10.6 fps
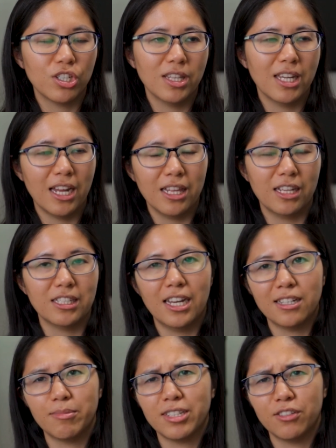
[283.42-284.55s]
question that I like to
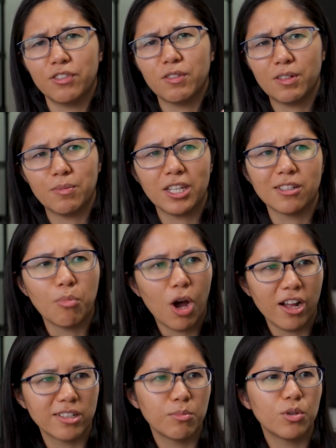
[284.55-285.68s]
ask myself if something is
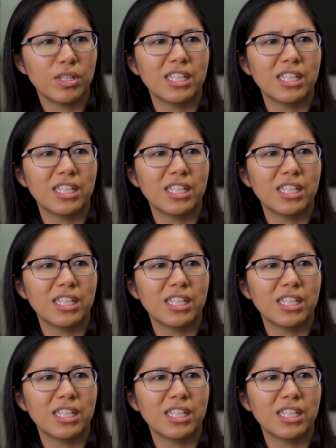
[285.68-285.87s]
possible